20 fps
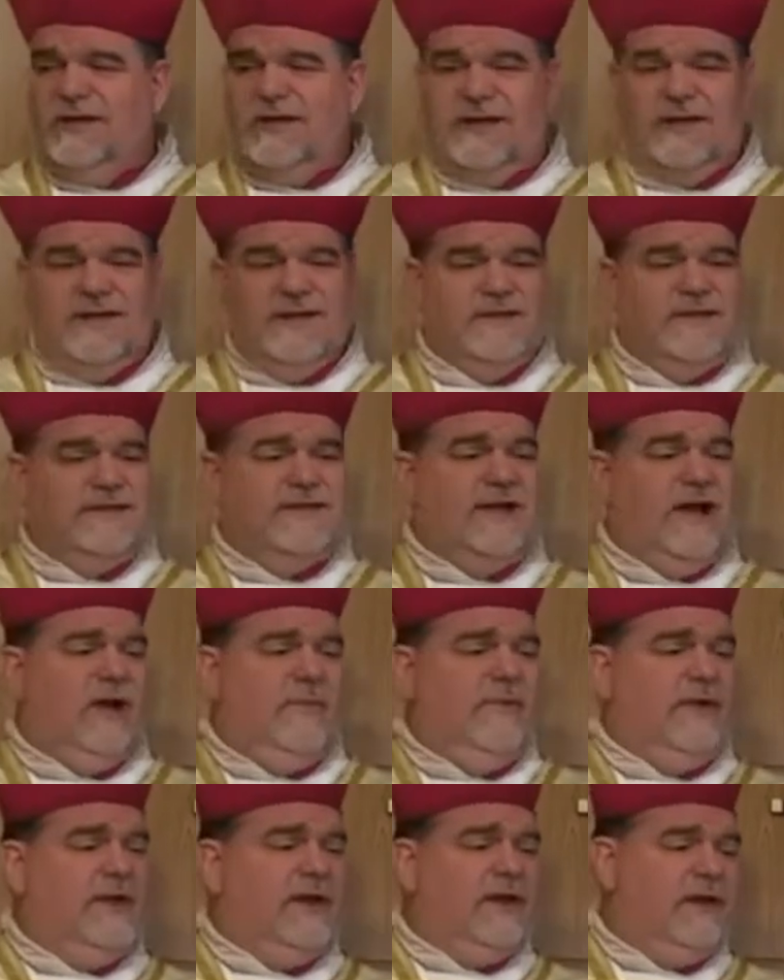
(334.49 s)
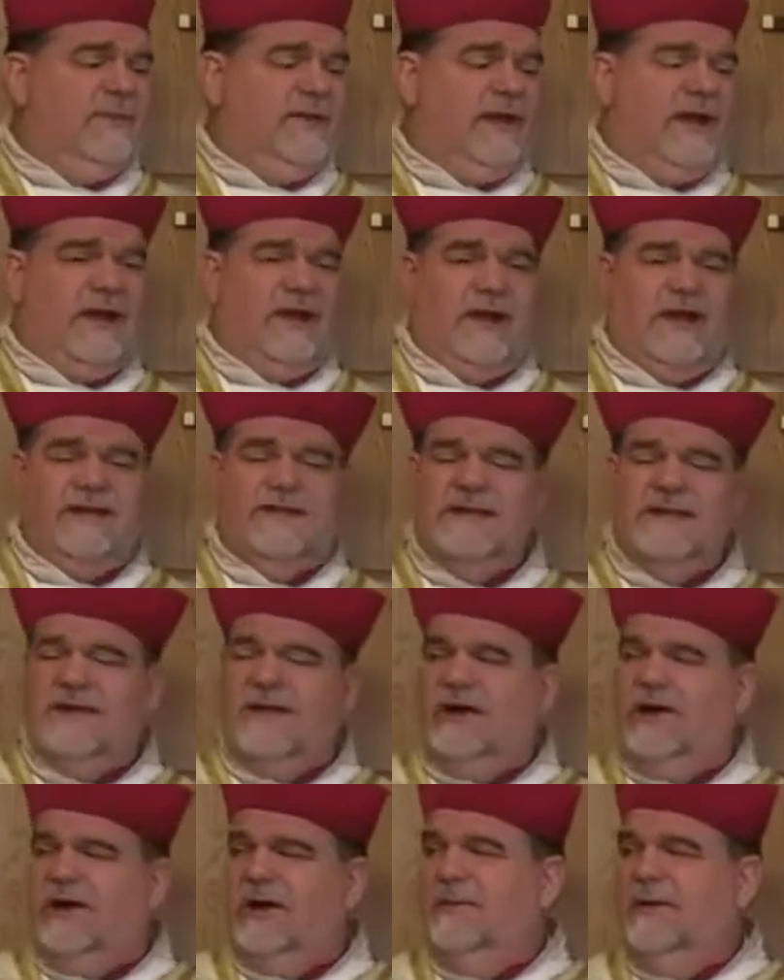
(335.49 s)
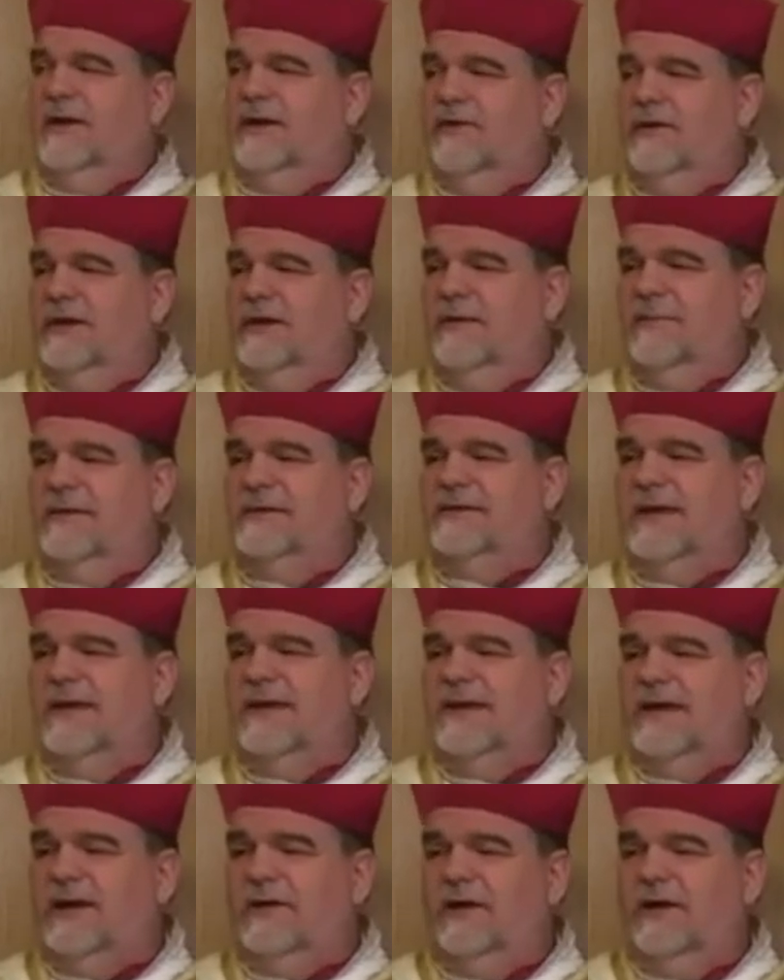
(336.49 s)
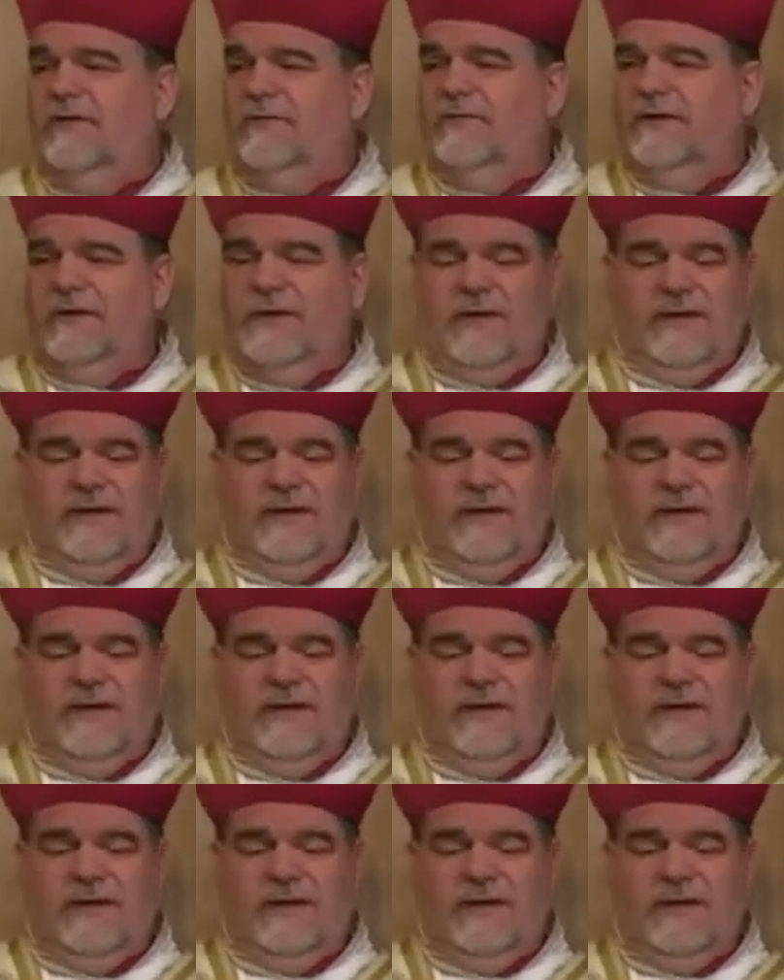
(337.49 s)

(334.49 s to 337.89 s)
He says, how am I going to be anointed? How am I going to be taken care of?